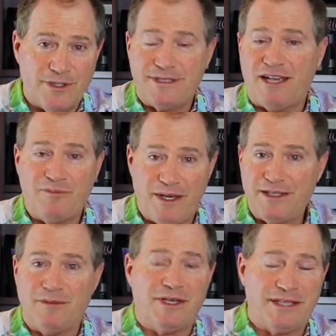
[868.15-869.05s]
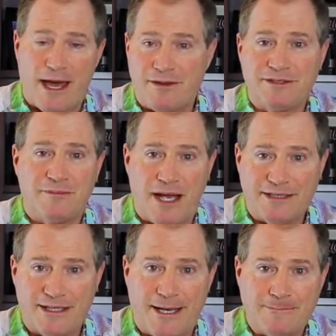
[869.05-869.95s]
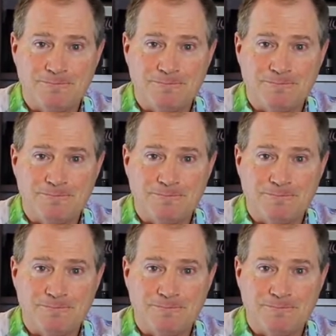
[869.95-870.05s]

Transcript: which I've been to McDonald's in Moscow,